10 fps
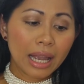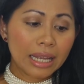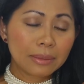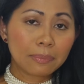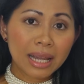
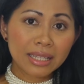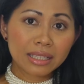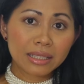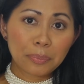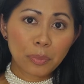It
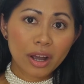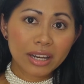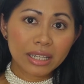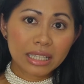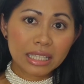blends the
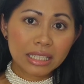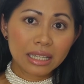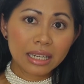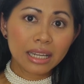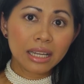product
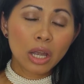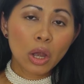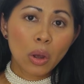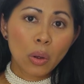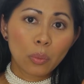easily
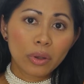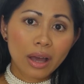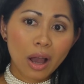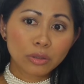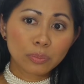
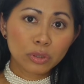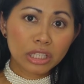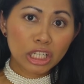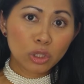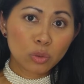without
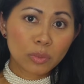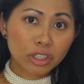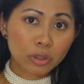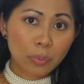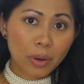putting too
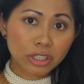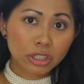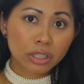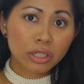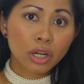much
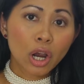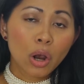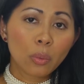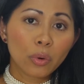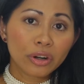pressure,
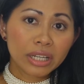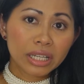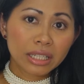worrying